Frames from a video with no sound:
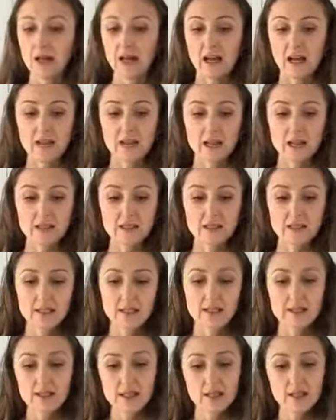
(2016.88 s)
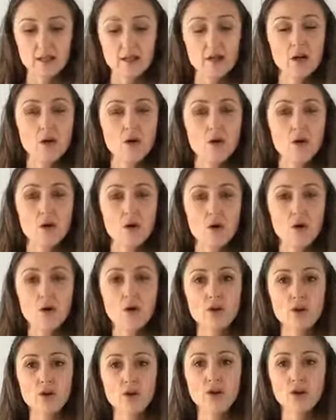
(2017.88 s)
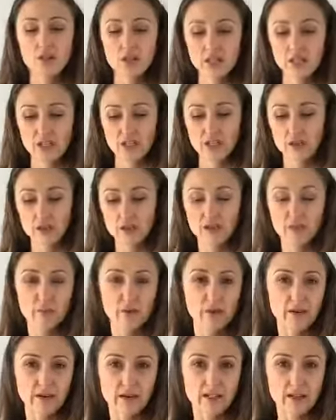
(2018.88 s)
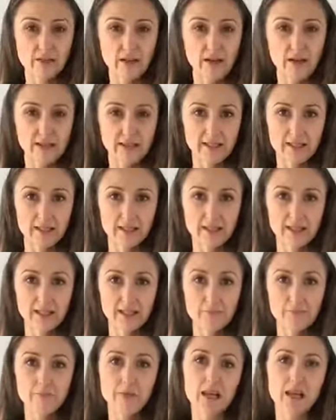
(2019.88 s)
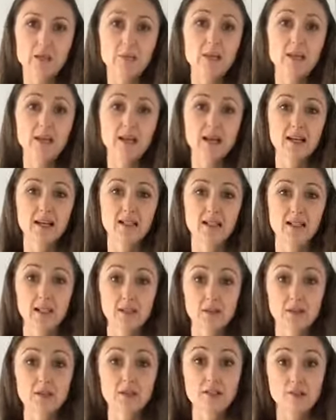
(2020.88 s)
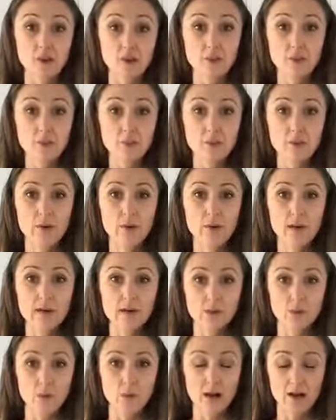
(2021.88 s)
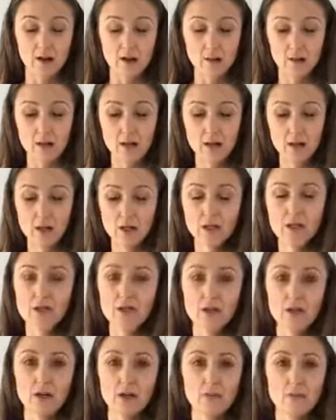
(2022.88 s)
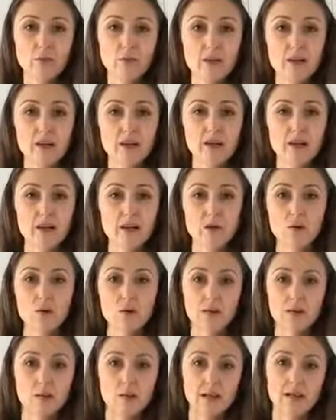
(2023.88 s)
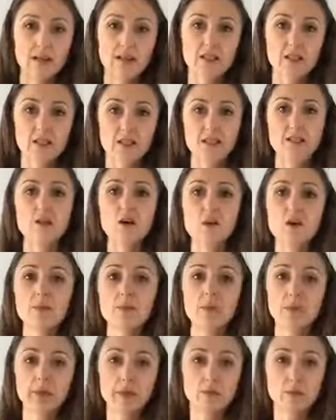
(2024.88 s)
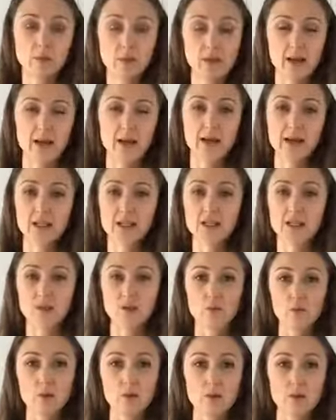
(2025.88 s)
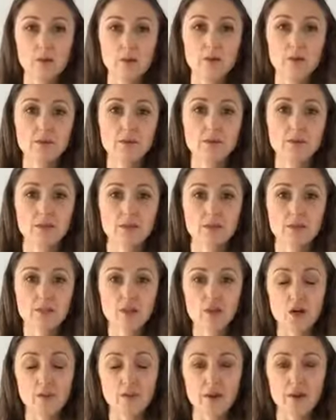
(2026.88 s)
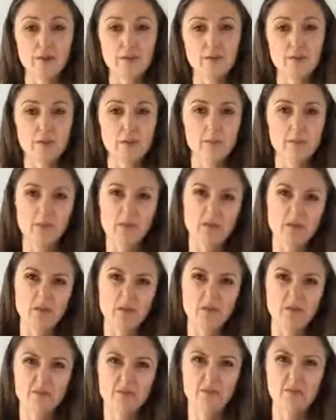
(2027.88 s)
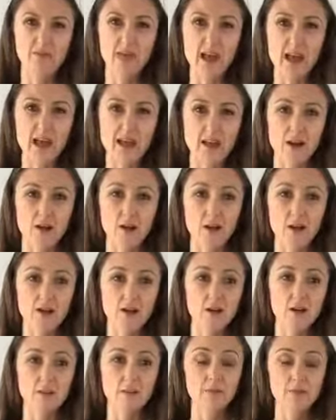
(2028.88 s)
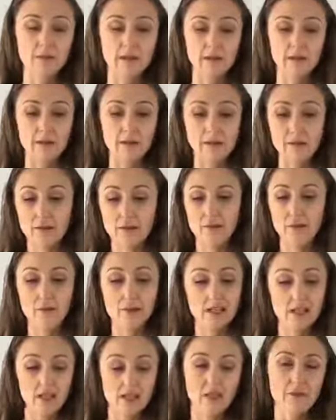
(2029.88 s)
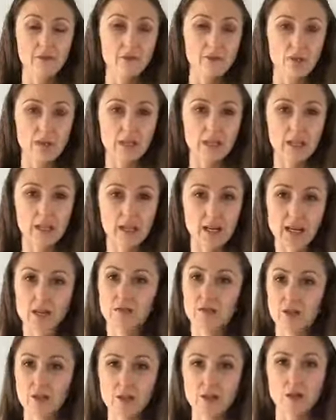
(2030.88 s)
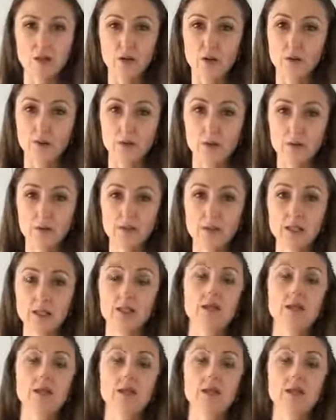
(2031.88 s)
against the skin. Or you can use the Dr. Bronner's unscented baby Castile soap as well. So putting that oil into the soap and then putting it into the water will sort of stop it from sort of laying on the top, and particularly if you're using any of those hot oils.